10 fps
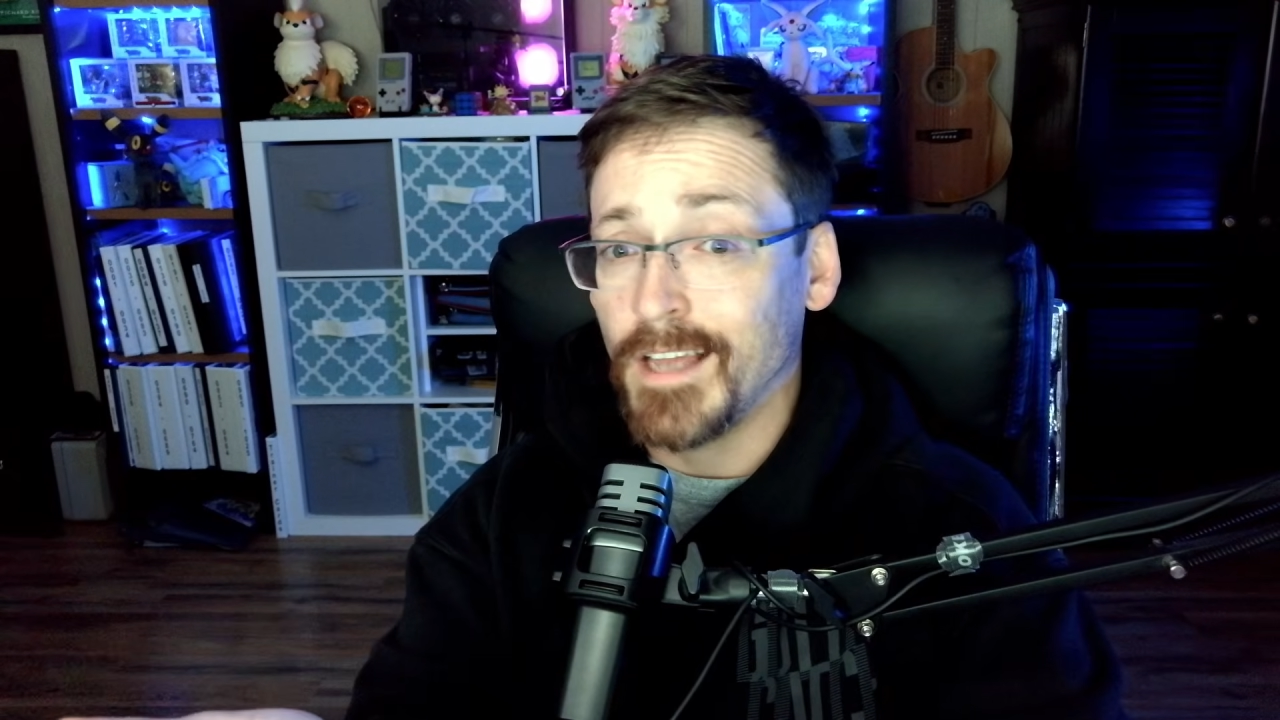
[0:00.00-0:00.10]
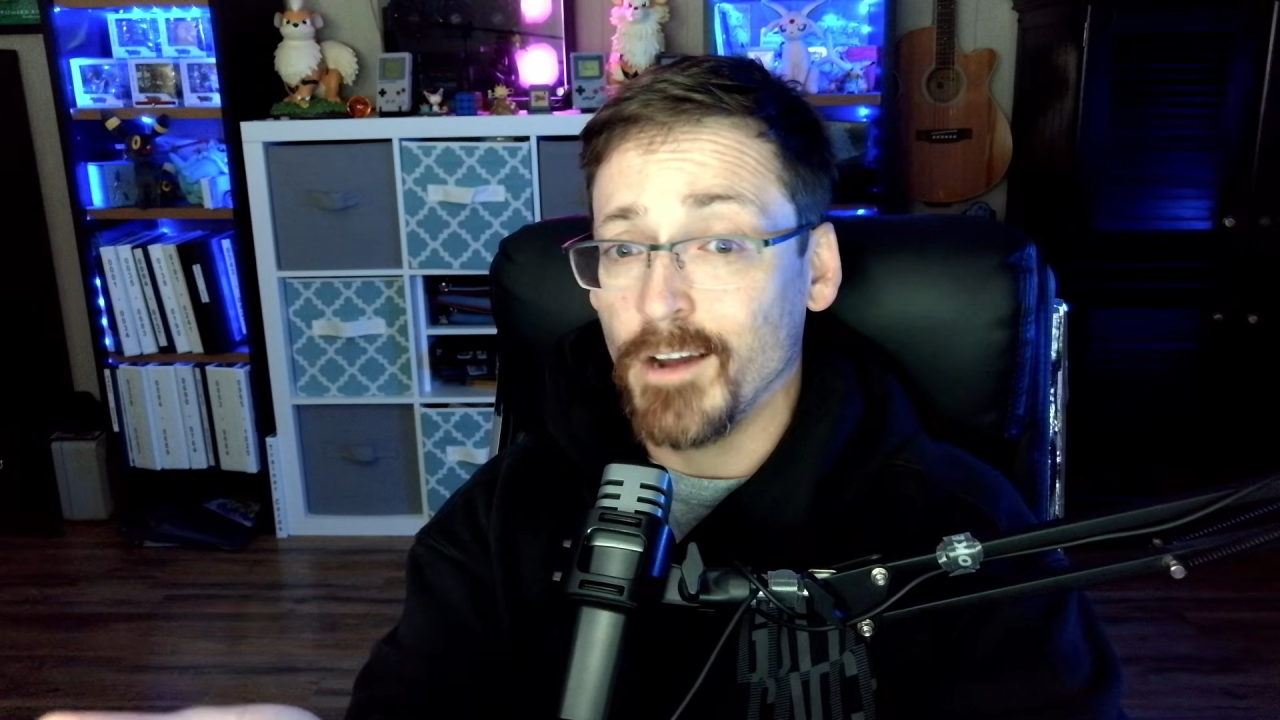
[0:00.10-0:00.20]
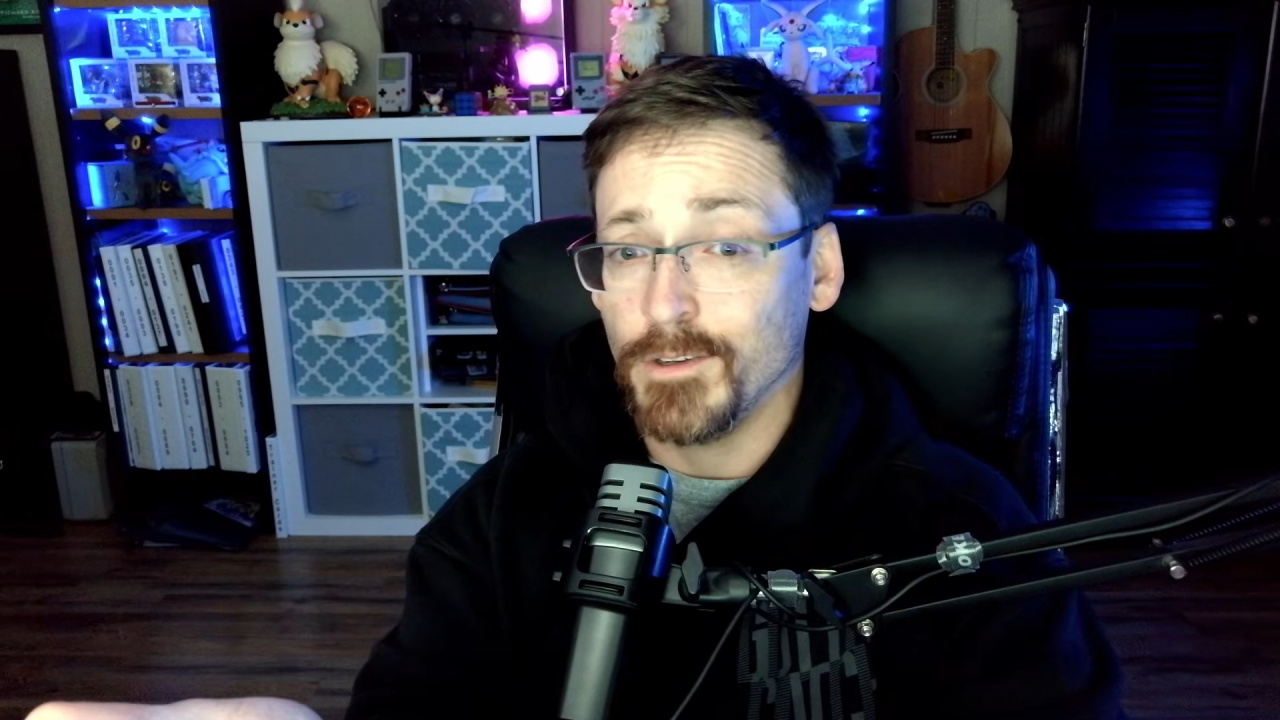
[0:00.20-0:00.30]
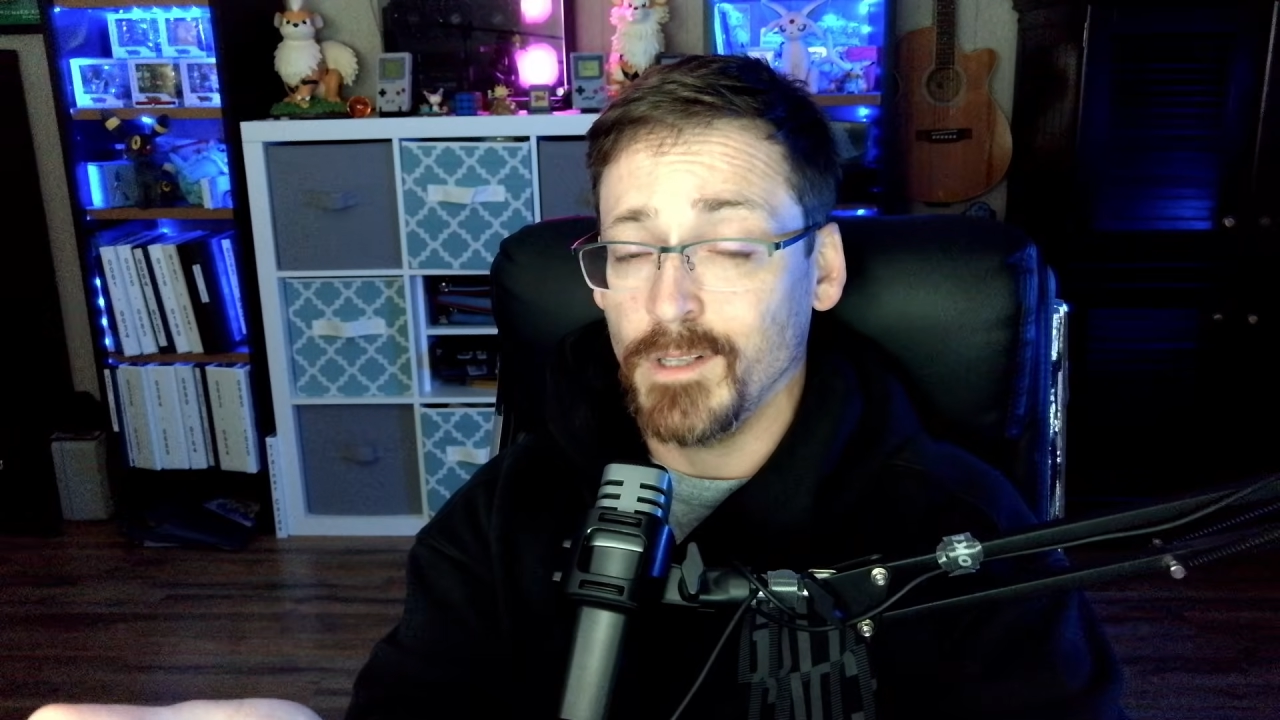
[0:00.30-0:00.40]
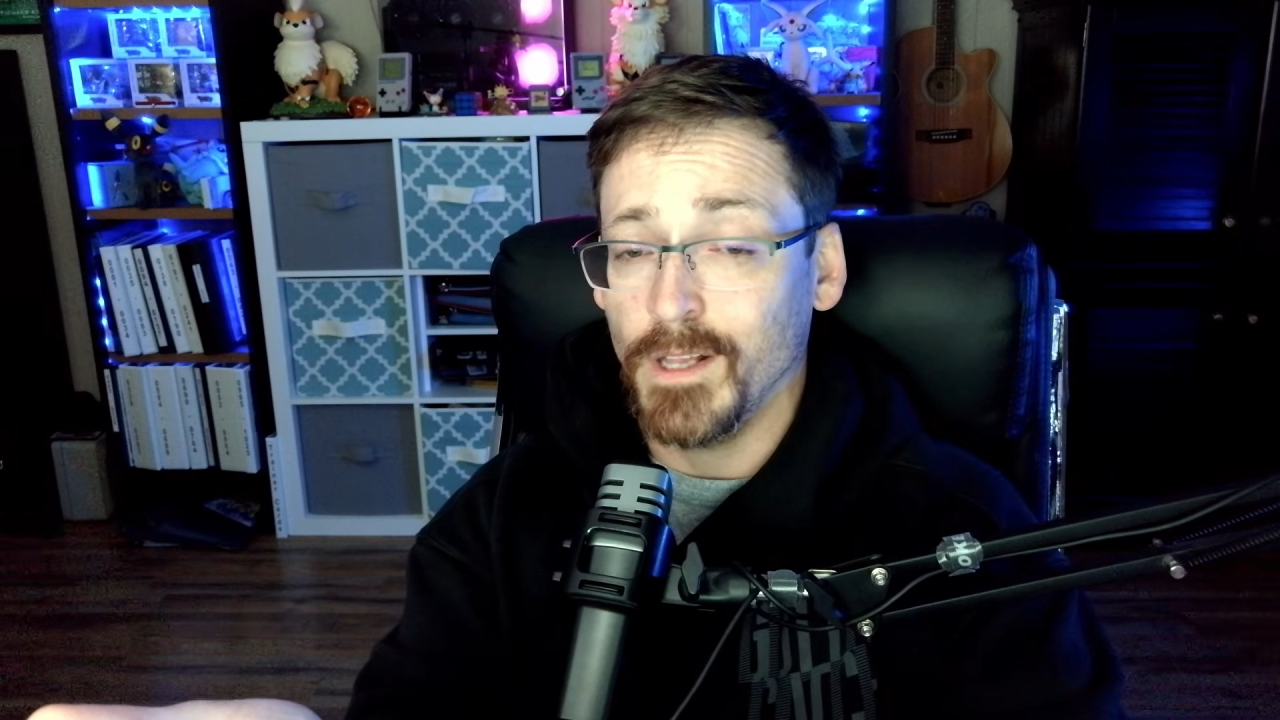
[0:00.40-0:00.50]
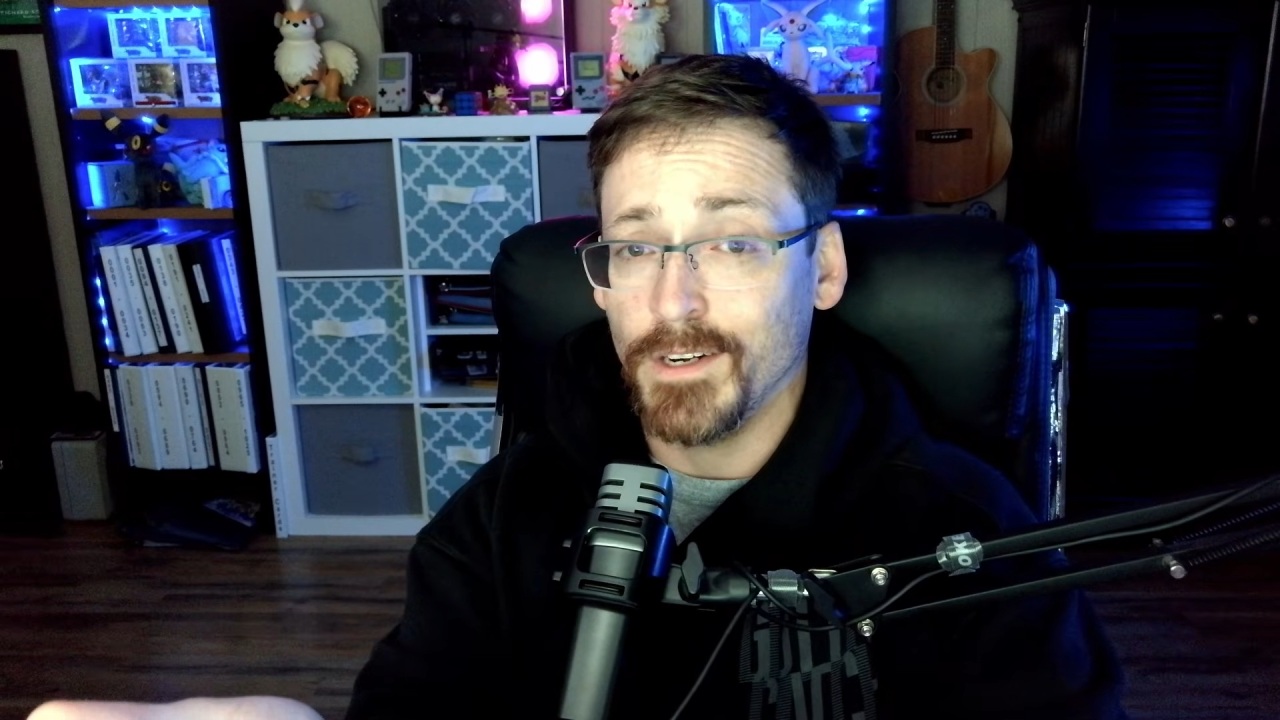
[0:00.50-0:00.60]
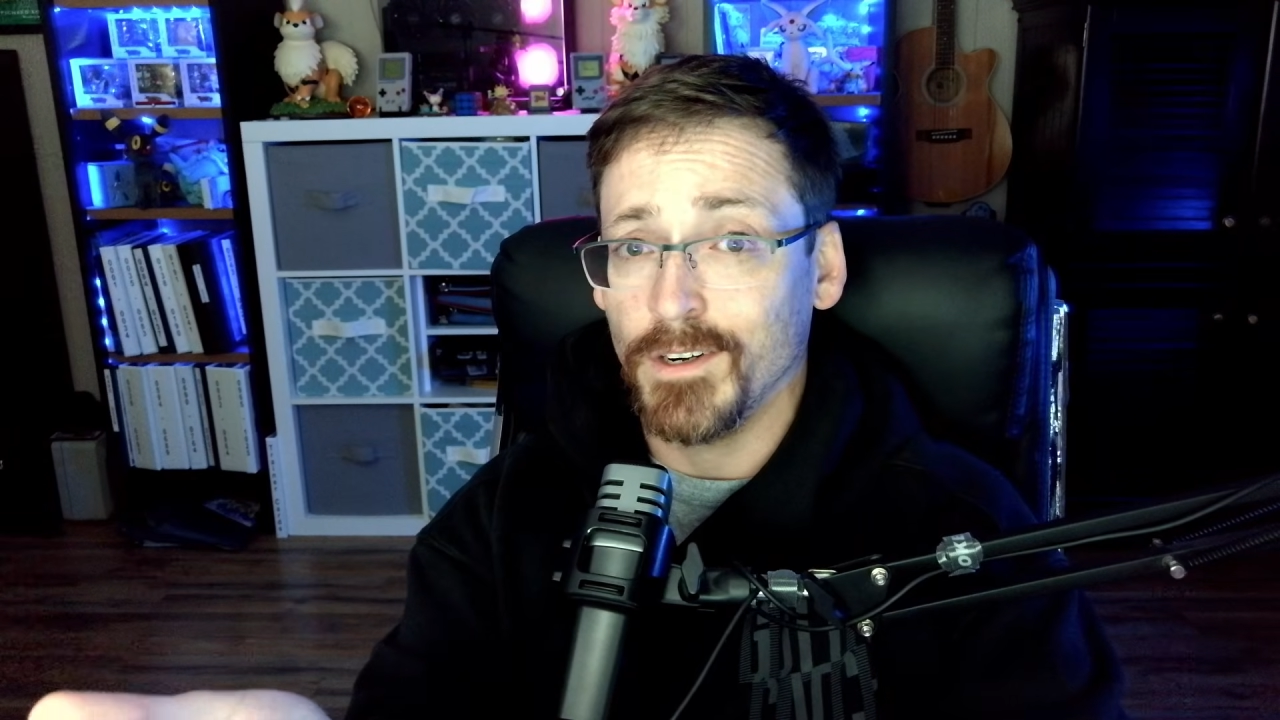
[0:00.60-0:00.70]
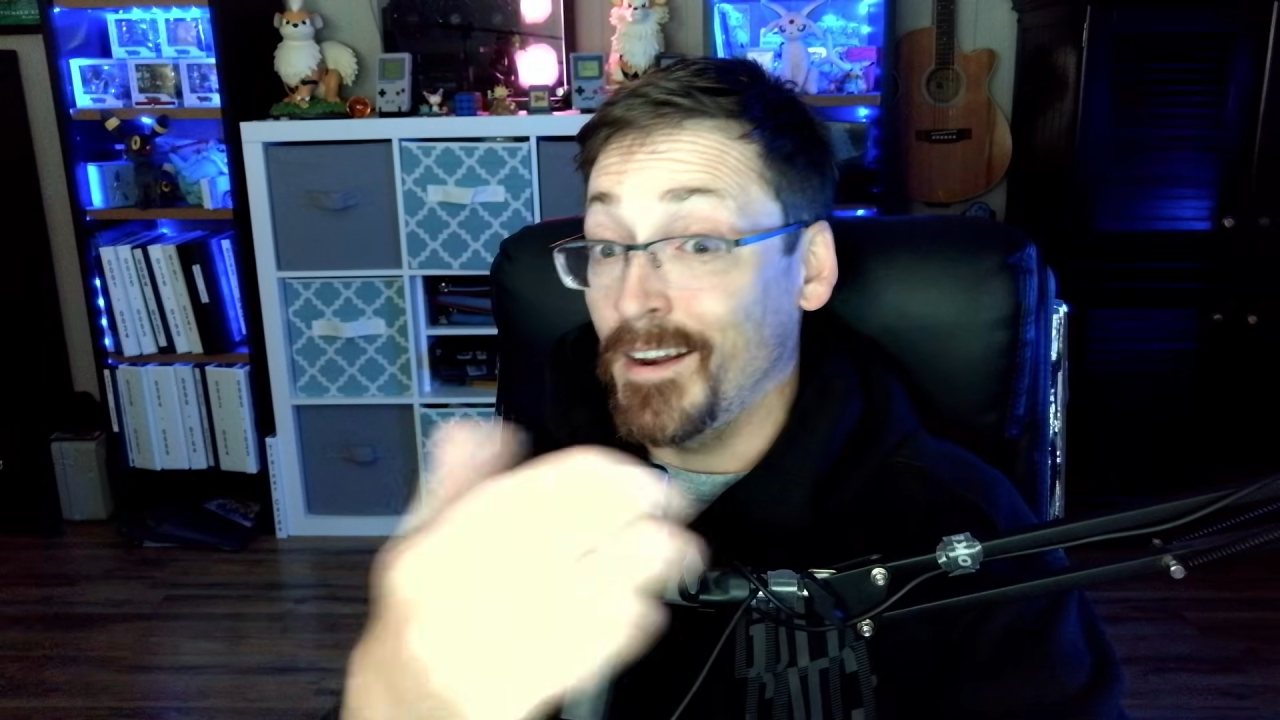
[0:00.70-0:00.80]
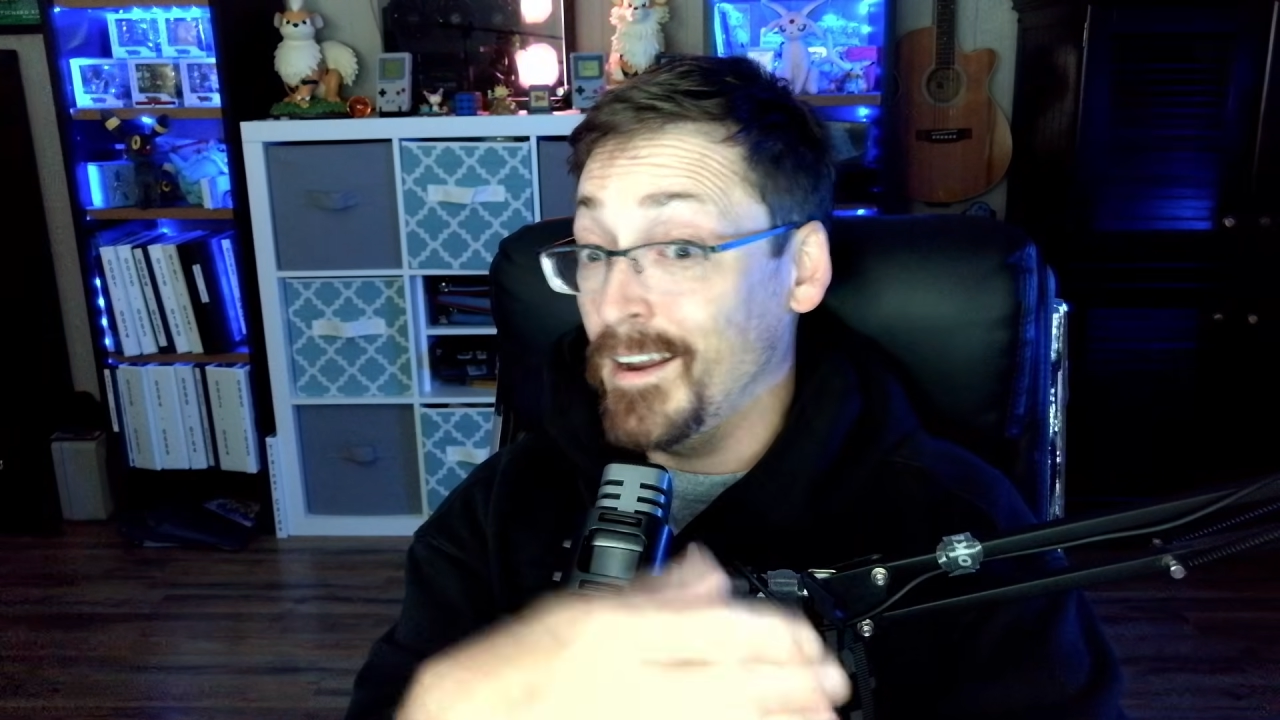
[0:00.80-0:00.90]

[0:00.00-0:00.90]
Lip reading: calculator.